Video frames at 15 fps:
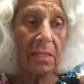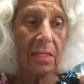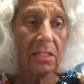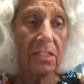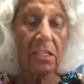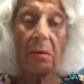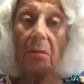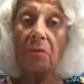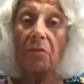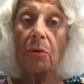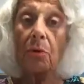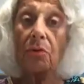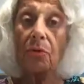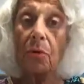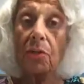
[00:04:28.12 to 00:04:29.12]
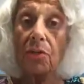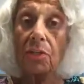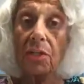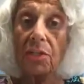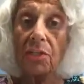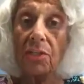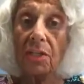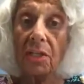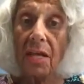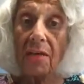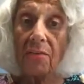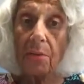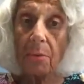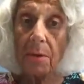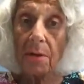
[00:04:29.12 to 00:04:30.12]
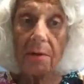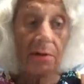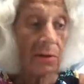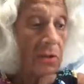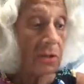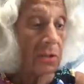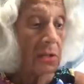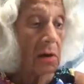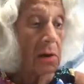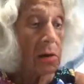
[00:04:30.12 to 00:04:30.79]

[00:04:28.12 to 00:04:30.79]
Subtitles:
Some of you are fortunate to still have your parents.